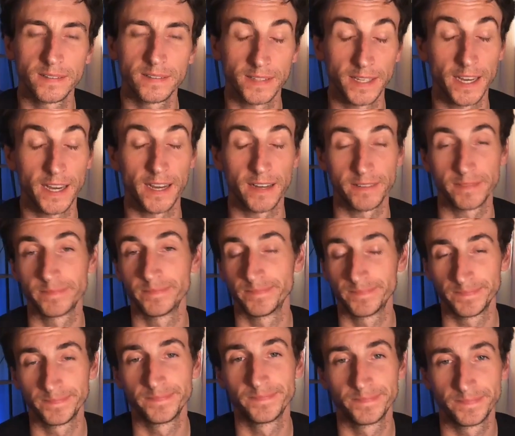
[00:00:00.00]
Yeah. If I'm
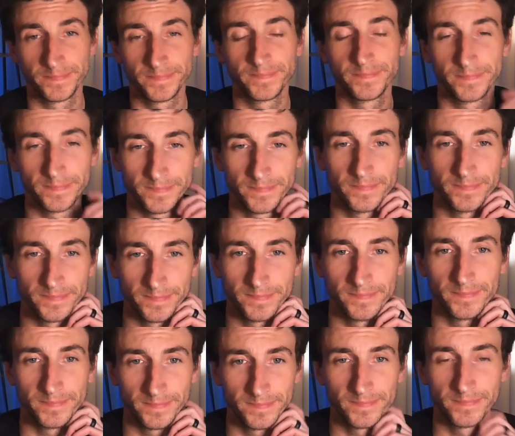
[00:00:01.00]
just like, screw
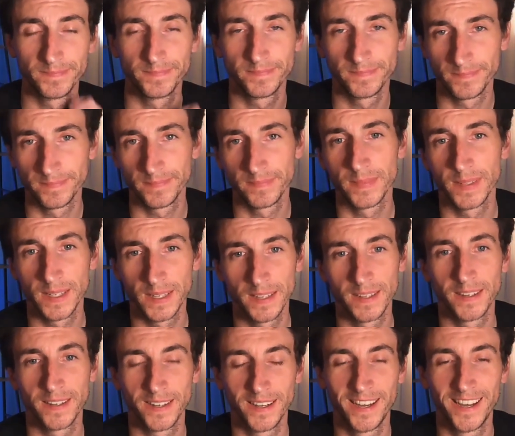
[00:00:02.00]
New York City. I
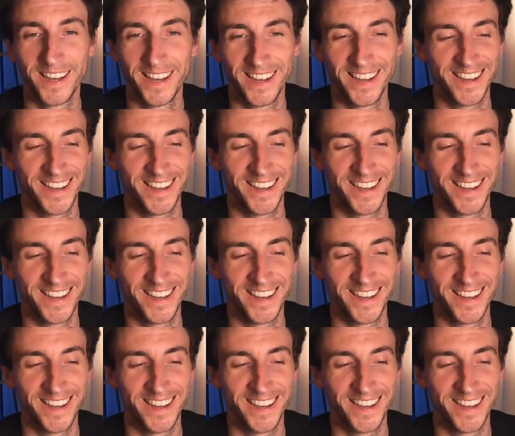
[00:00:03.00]
just, you see this